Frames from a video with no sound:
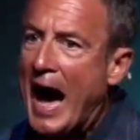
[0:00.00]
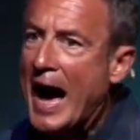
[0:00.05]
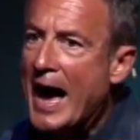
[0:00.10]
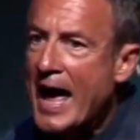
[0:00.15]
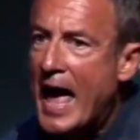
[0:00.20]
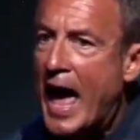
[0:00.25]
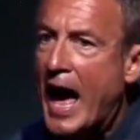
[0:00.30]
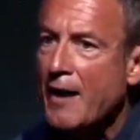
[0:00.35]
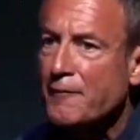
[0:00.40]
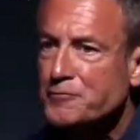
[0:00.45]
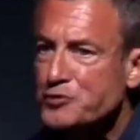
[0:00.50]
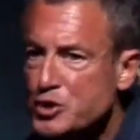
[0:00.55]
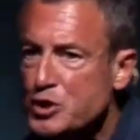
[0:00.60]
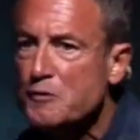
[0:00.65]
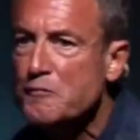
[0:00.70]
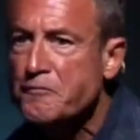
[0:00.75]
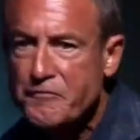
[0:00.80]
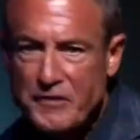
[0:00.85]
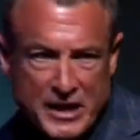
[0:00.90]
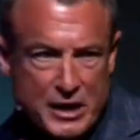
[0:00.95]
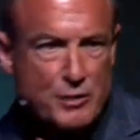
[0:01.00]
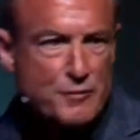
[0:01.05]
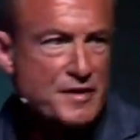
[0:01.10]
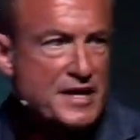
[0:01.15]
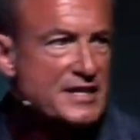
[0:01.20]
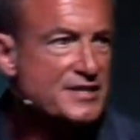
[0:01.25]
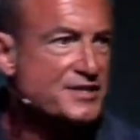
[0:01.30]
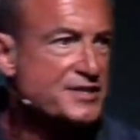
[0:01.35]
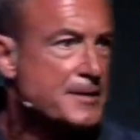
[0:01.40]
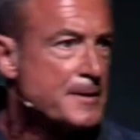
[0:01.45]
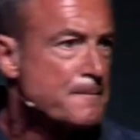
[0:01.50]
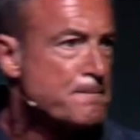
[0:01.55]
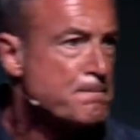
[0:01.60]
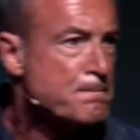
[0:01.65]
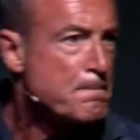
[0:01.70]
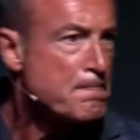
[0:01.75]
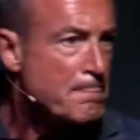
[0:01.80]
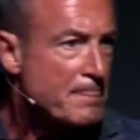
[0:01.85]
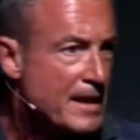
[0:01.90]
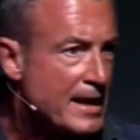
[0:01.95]
I have to figure this
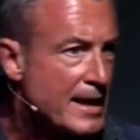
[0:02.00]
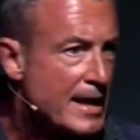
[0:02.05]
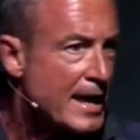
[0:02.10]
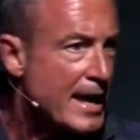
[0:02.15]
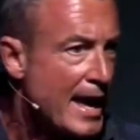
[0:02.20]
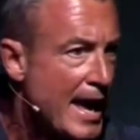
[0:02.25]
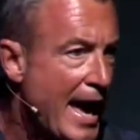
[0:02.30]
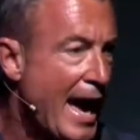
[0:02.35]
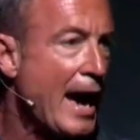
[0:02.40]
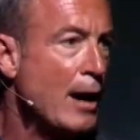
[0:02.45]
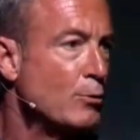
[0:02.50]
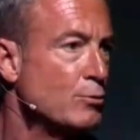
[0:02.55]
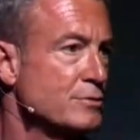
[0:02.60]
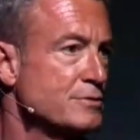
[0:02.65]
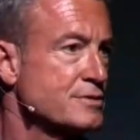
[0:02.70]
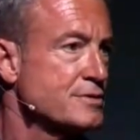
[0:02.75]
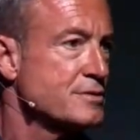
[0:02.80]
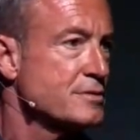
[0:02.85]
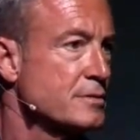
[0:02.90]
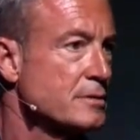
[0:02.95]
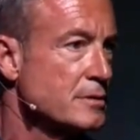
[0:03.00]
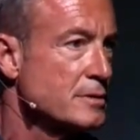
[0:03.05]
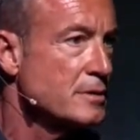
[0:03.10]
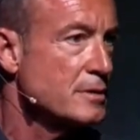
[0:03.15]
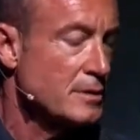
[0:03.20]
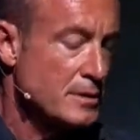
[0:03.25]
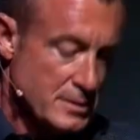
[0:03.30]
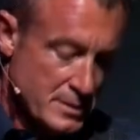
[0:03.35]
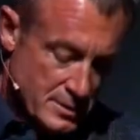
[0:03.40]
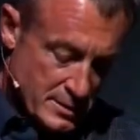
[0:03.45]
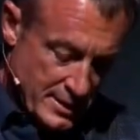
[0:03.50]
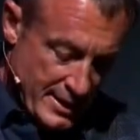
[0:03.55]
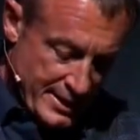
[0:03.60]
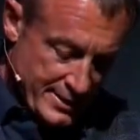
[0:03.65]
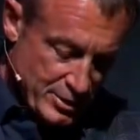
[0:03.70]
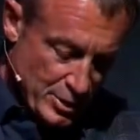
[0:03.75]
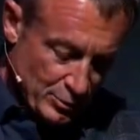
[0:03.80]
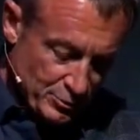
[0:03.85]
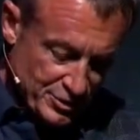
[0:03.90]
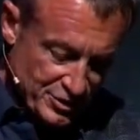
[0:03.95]
out.
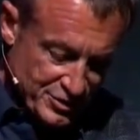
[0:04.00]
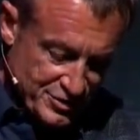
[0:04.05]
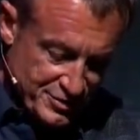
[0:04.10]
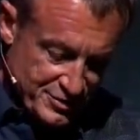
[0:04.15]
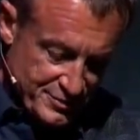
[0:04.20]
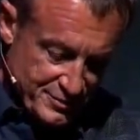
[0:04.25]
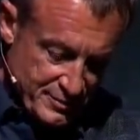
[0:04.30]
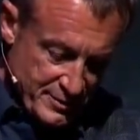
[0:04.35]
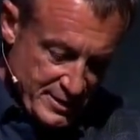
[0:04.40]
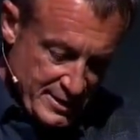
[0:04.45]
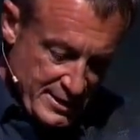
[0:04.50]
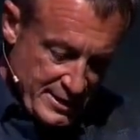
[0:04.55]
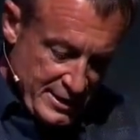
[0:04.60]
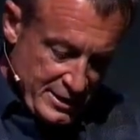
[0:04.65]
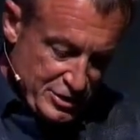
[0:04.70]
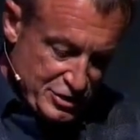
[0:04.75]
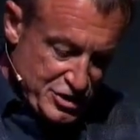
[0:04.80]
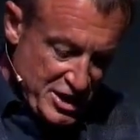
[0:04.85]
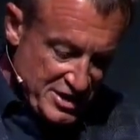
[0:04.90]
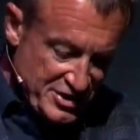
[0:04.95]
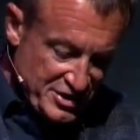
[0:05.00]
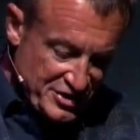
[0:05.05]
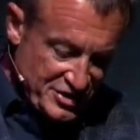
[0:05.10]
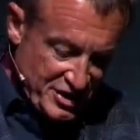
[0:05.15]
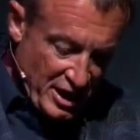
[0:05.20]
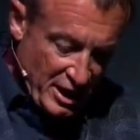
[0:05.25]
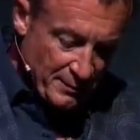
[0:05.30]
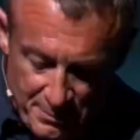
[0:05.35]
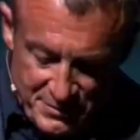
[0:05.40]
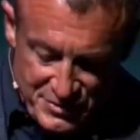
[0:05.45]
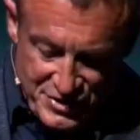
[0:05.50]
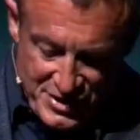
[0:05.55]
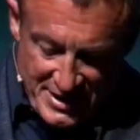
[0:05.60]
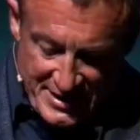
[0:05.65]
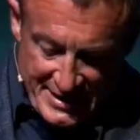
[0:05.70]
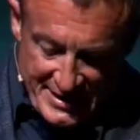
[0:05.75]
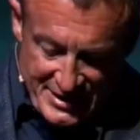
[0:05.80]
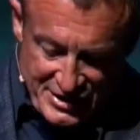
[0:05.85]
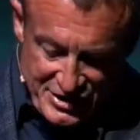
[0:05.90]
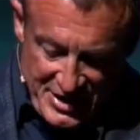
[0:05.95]
And notice, Jesus comes
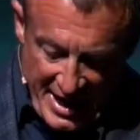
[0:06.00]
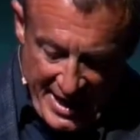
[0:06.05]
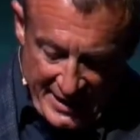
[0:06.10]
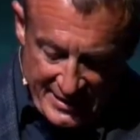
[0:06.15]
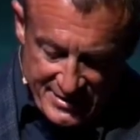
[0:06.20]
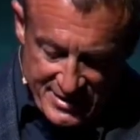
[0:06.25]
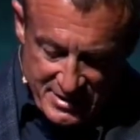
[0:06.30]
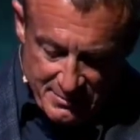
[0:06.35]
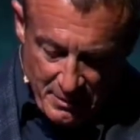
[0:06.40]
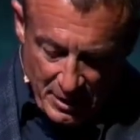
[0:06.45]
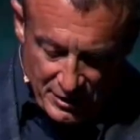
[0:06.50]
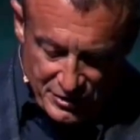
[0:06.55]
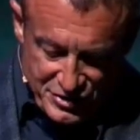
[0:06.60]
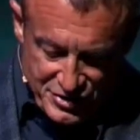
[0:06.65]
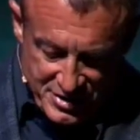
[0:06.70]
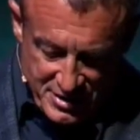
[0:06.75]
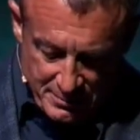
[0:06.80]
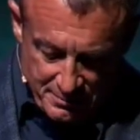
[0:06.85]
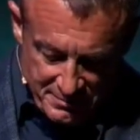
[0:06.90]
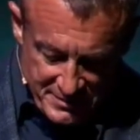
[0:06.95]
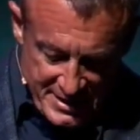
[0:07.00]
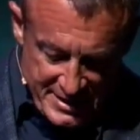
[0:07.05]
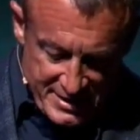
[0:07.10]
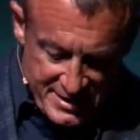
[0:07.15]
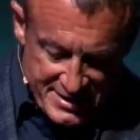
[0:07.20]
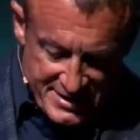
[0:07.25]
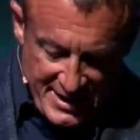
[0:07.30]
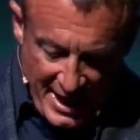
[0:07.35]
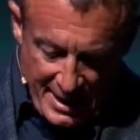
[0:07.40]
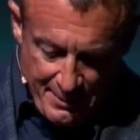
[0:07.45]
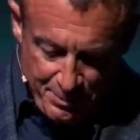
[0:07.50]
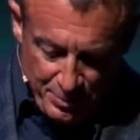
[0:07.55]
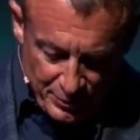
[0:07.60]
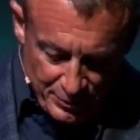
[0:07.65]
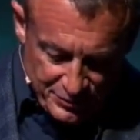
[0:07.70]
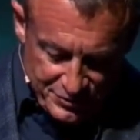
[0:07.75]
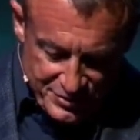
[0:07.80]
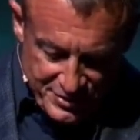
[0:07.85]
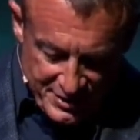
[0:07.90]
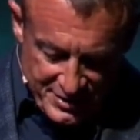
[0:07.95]
and he stands amongst them, the
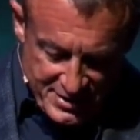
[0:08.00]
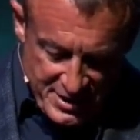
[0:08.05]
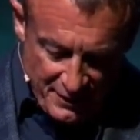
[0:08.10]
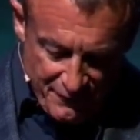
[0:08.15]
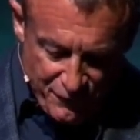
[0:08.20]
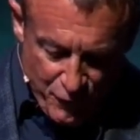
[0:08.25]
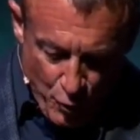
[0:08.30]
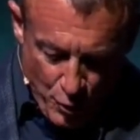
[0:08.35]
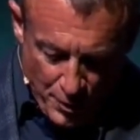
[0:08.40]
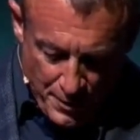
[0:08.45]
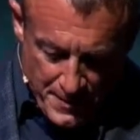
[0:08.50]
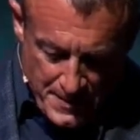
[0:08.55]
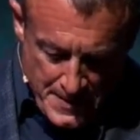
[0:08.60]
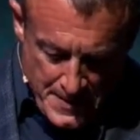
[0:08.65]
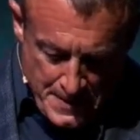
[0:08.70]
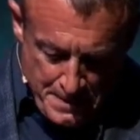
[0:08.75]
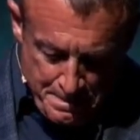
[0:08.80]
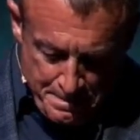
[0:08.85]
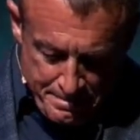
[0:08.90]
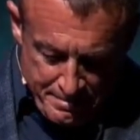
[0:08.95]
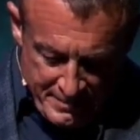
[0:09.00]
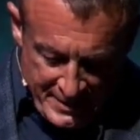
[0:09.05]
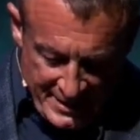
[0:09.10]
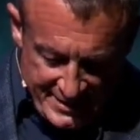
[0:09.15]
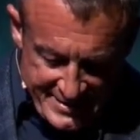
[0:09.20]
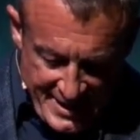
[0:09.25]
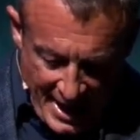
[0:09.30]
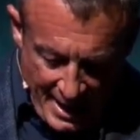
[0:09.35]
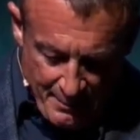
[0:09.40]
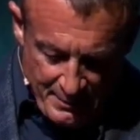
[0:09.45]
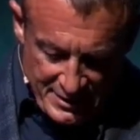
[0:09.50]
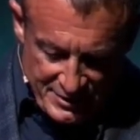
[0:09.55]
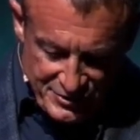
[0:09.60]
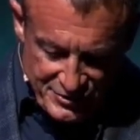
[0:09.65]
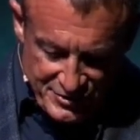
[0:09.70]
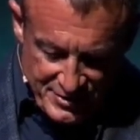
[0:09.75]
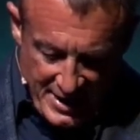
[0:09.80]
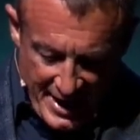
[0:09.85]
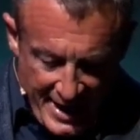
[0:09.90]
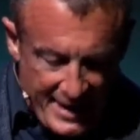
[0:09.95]
disciples, except for Thomas.